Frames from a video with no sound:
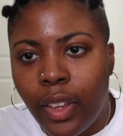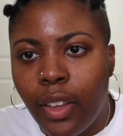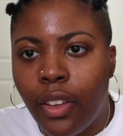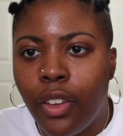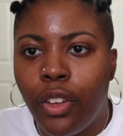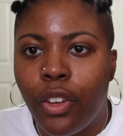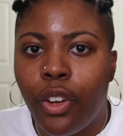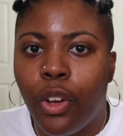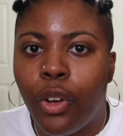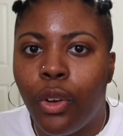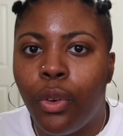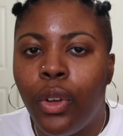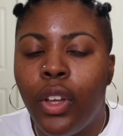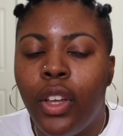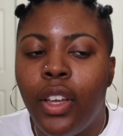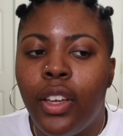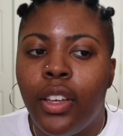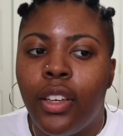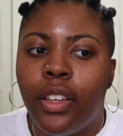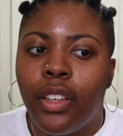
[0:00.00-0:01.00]
you know,
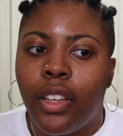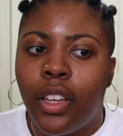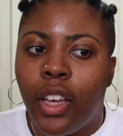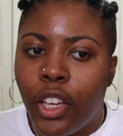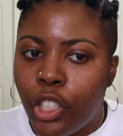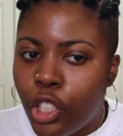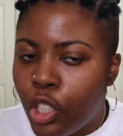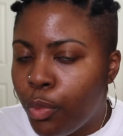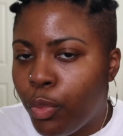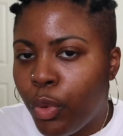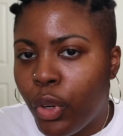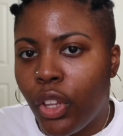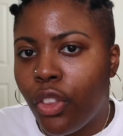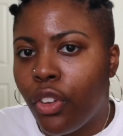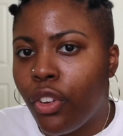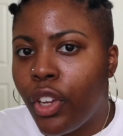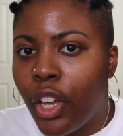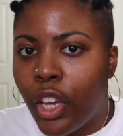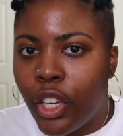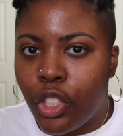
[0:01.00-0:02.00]
catch a
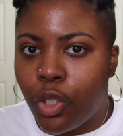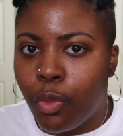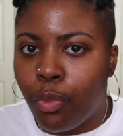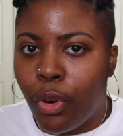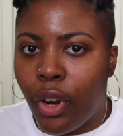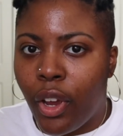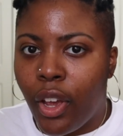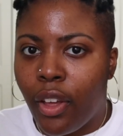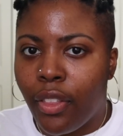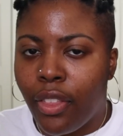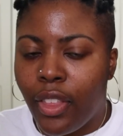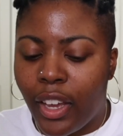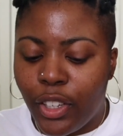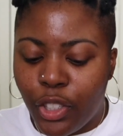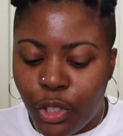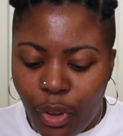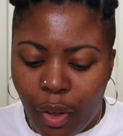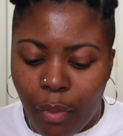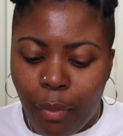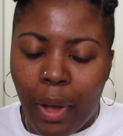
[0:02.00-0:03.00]
breather, catch a breath. I
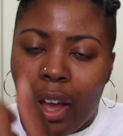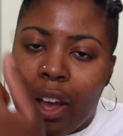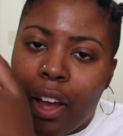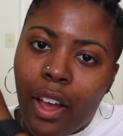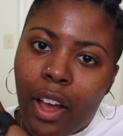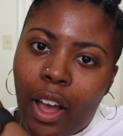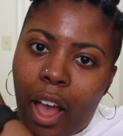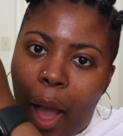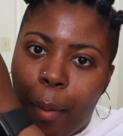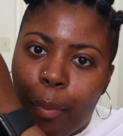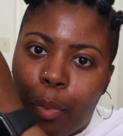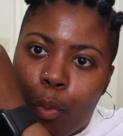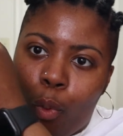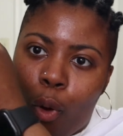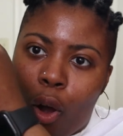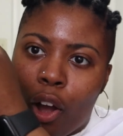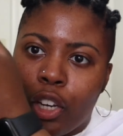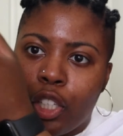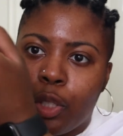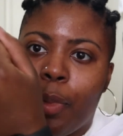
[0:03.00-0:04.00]
do have my Apple
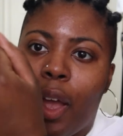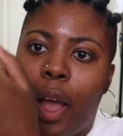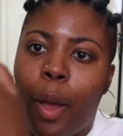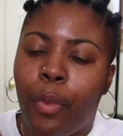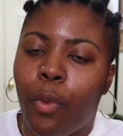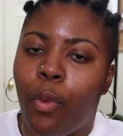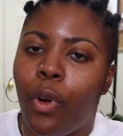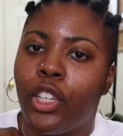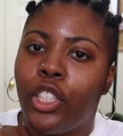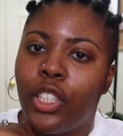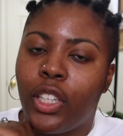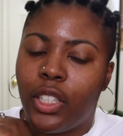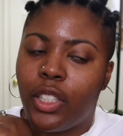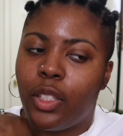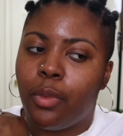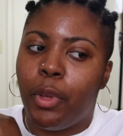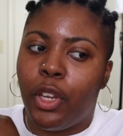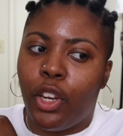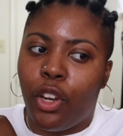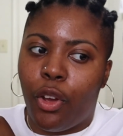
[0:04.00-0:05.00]
Watch. My Apple Watch
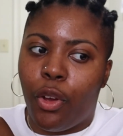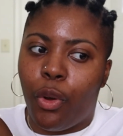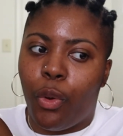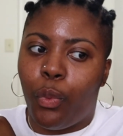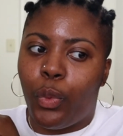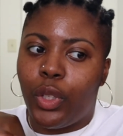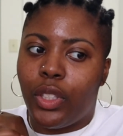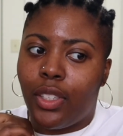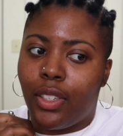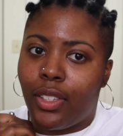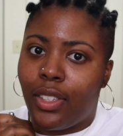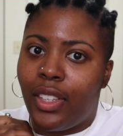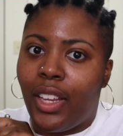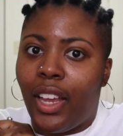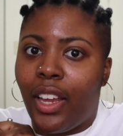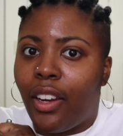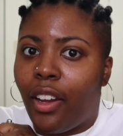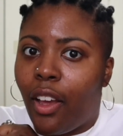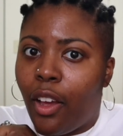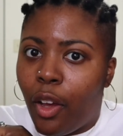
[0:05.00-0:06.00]
lets me know when to
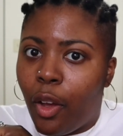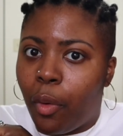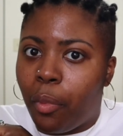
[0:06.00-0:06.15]
stand up.